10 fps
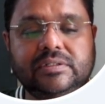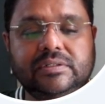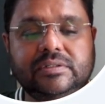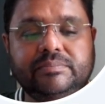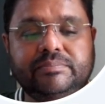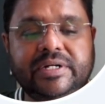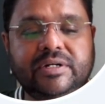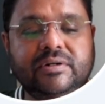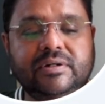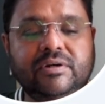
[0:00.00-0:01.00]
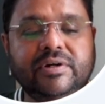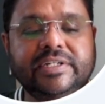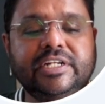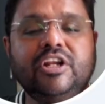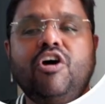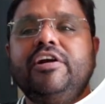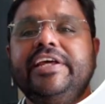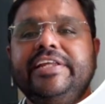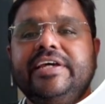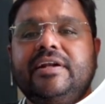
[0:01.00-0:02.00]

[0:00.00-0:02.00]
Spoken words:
But look at the non-linear